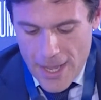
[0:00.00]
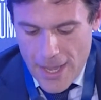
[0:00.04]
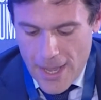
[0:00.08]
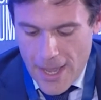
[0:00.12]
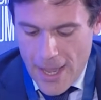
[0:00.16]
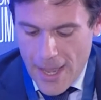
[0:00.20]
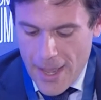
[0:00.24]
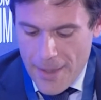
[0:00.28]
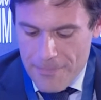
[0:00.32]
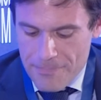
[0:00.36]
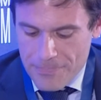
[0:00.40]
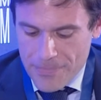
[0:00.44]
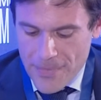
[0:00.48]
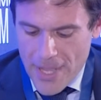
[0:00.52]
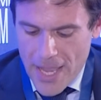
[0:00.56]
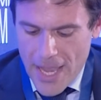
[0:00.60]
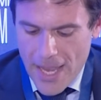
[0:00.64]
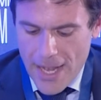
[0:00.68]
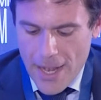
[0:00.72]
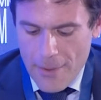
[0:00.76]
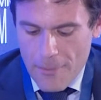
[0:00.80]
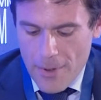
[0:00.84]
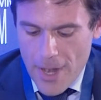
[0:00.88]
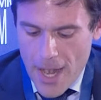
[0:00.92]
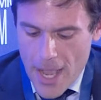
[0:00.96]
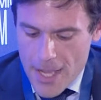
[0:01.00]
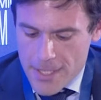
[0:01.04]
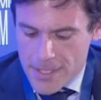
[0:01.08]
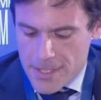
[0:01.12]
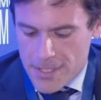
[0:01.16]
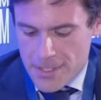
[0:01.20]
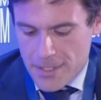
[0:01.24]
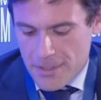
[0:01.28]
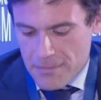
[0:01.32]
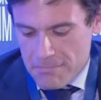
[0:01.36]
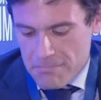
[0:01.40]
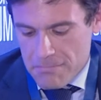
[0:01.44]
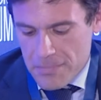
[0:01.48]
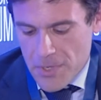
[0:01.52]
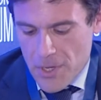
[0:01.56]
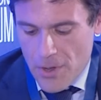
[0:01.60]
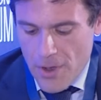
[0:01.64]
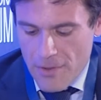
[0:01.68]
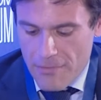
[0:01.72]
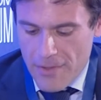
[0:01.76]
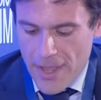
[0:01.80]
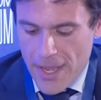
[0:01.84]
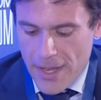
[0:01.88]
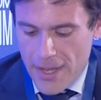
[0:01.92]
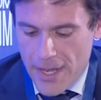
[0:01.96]
And I will ask,
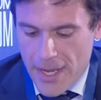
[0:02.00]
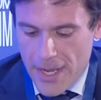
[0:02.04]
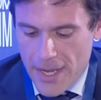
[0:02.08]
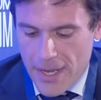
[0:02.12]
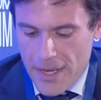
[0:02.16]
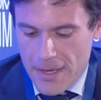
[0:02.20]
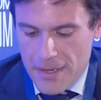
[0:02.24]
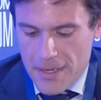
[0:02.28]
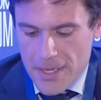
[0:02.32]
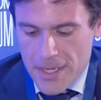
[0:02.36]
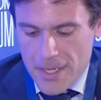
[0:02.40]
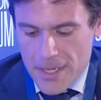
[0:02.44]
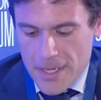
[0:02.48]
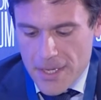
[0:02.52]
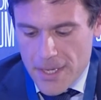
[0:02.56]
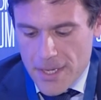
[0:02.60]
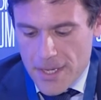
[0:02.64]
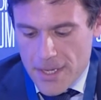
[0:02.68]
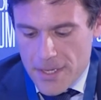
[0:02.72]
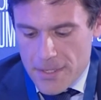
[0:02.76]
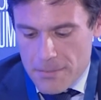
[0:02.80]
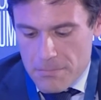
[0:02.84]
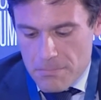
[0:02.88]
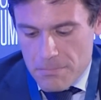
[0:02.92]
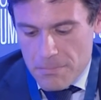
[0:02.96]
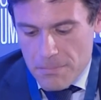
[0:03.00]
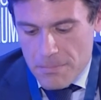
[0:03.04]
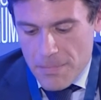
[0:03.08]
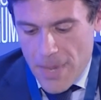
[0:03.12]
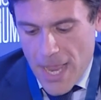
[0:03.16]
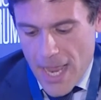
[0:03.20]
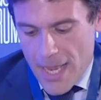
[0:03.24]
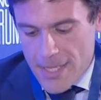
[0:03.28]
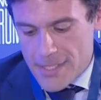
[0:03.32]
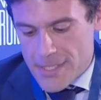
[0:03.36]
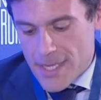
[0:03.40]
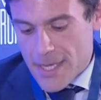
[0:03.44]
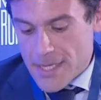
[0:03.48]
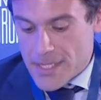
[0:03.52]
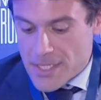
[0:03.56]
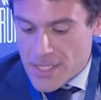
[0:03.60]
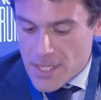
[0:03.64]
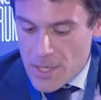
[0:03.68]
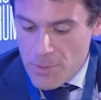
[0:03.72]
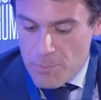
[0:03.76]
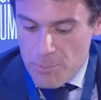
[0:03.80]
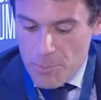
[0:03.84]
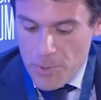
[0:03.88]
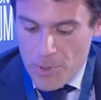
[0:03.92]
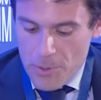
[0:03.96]
very, I'd say
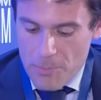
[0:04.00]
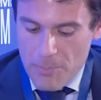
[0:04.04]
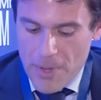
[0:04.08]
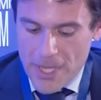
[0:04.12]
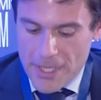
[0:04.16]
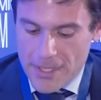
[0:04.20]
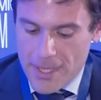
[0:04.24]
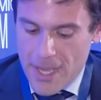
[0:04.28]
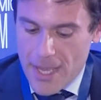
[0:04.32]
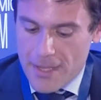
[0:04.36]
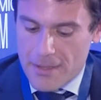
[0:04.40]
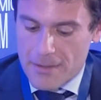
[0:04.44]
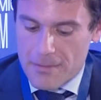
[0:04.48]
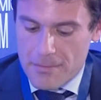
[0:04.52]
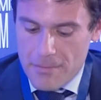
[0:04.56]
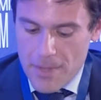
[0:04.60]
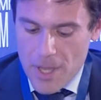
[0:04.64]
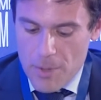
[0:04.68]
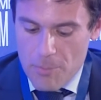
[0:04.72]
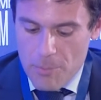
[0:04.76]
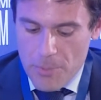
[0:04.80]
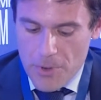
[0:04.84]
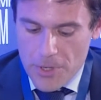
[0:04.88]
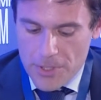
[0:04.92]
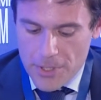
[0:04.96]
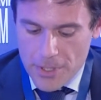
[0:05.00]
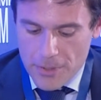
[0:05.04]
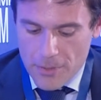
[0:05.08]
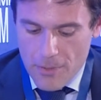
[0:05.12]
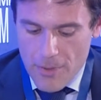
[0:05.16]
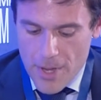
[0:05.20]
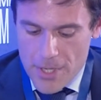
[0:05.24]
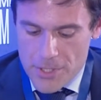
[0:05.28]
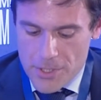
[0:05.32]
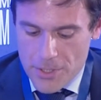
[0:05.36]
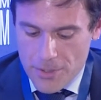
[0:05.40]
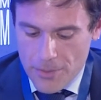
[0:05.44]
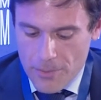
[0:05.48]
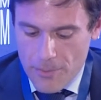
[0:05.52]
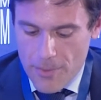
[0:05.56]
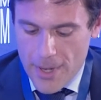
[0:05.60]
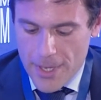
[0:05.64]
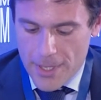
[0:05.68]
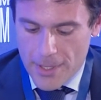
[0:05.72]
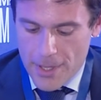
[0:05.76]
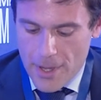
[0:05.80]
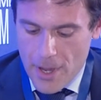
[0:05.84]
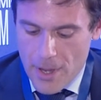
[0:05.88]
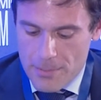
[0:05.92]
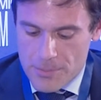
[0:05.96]
simple, but yet important question when
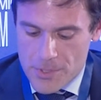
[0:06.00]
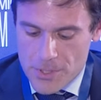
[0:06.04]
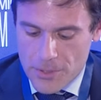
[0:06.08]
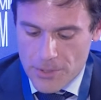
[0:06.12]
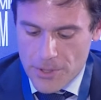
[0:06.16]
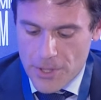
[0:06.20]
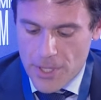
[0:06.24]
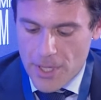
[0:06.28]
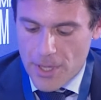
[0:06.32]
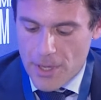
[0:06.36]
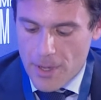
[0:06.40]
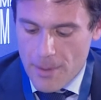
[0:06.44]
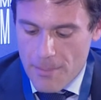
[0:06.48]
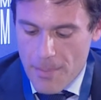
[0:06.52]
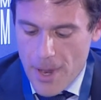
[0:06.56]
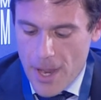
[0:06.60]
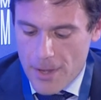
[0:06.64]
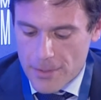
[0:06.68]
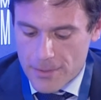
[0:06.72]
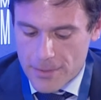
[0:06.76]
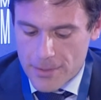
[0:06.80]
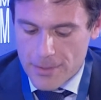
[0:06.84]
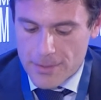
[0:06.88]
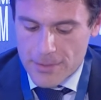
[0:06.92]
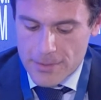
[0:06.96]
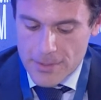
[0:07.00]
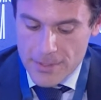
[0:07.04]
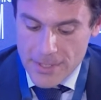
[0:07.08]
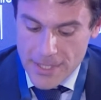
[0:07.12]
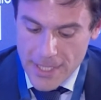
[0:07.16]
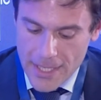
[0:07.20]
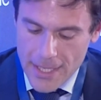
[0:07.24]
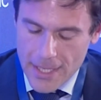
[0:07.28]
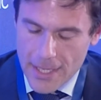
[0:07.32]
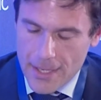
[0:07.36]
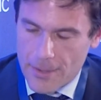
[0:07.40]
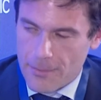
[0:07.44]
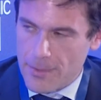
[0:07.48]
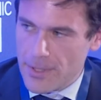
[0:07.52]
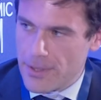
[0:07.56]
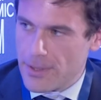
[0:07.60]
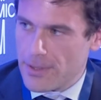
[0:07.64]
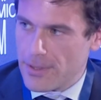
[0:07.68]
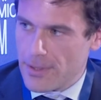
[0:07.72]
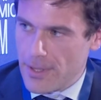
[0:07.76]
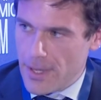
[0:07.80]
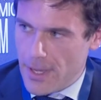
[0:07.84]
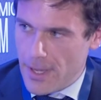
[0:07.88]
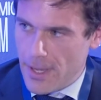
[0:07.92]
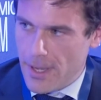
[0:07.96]
it comes to thinking about dealing with
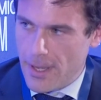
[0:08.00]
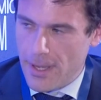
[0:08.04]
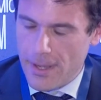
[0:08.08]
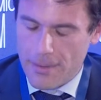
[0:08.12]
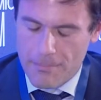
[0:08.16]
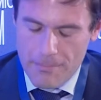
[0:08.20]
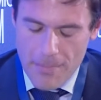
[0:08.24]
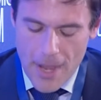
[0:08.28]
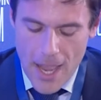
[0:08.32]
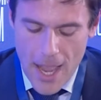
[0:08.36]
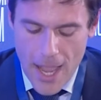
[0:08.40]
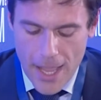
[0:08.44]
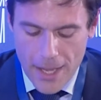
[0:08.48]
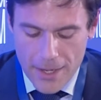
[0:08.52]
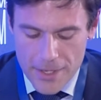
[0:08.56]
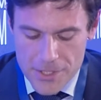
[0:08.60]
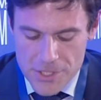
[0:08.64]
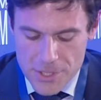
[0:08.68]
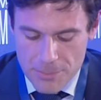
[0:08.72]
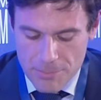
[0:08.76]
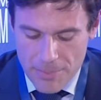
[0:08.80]
high energy